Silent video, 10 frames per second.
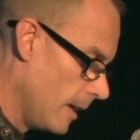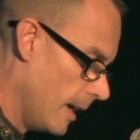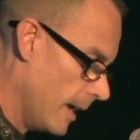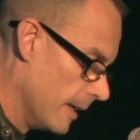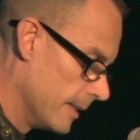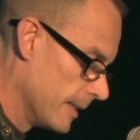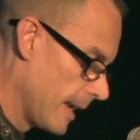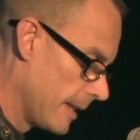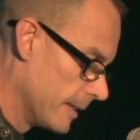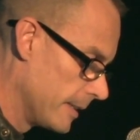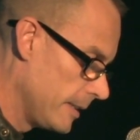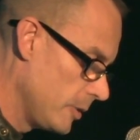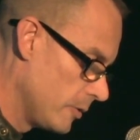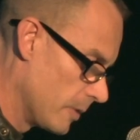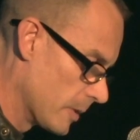It had a
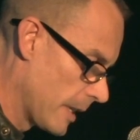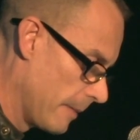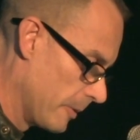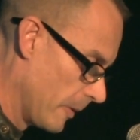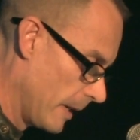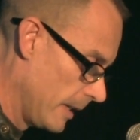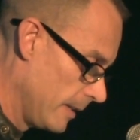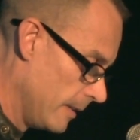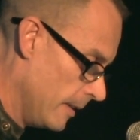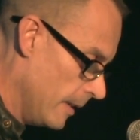huge vocabulary.